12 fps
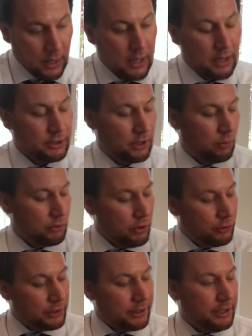So
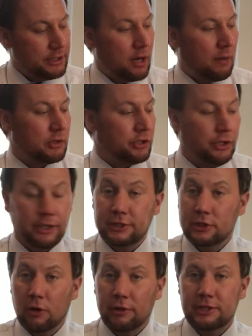using these numbers, you need
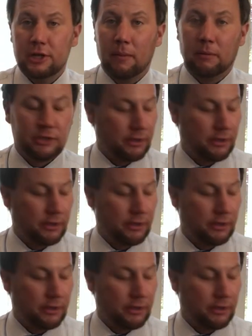to know these numbers.